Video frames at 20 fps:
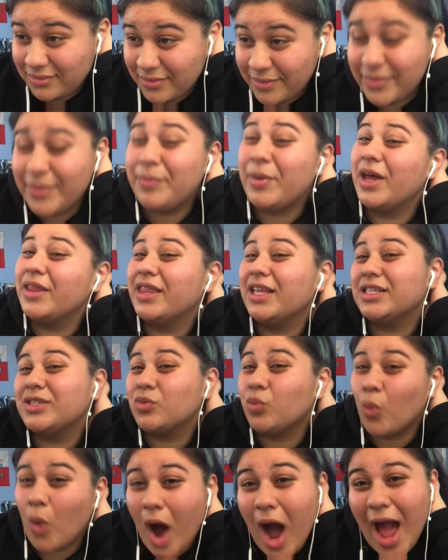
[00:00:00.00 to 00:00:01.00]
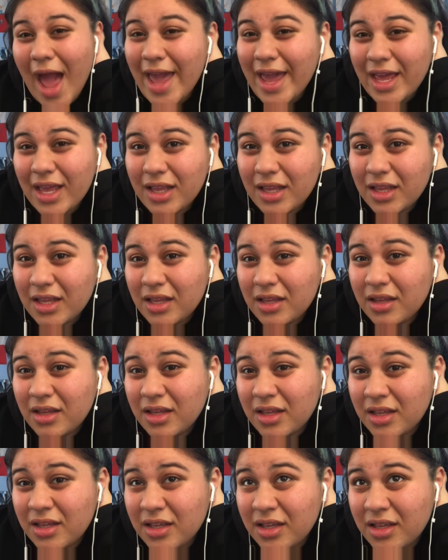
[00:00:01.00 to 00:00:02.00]
But that's white.
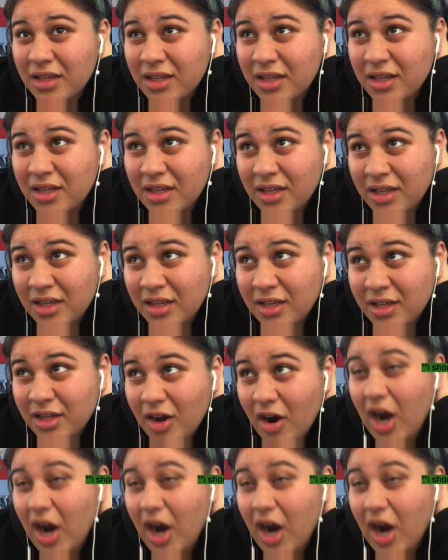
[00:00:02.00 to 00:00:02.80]
All